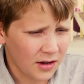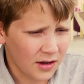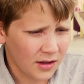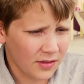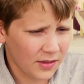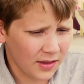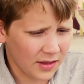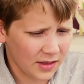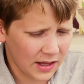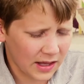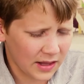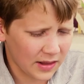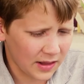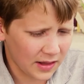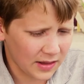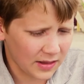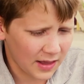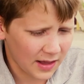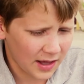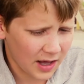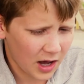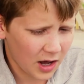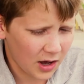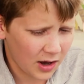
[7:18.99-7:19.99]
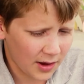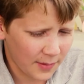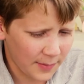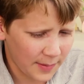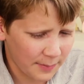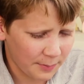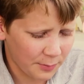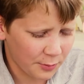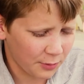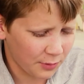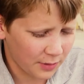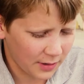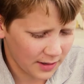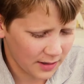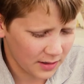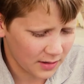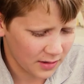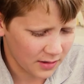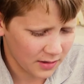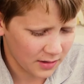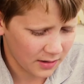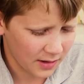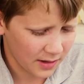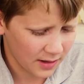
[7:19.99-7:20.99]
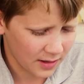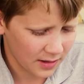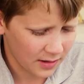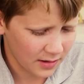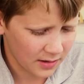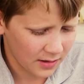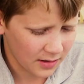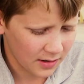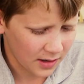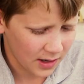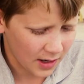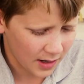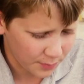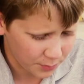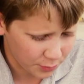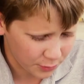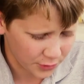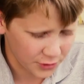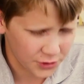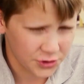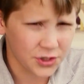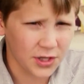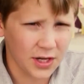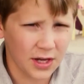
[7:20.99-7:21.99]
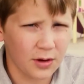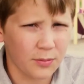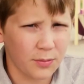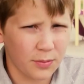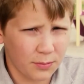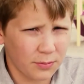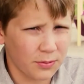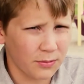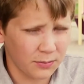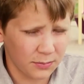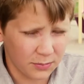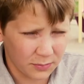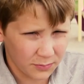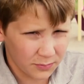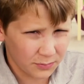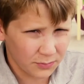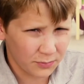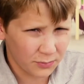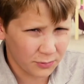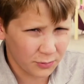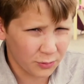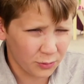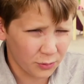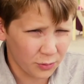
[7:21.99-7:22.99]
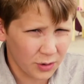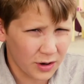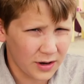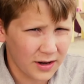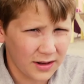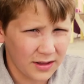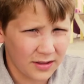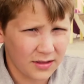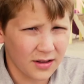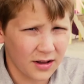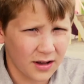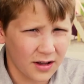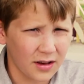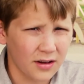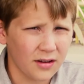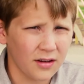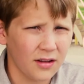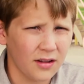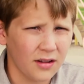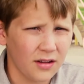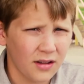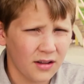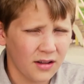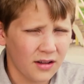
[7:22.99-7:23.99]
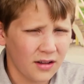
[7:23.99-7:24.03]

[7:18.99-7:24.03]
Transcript: And like how like people like appreciate what he's done.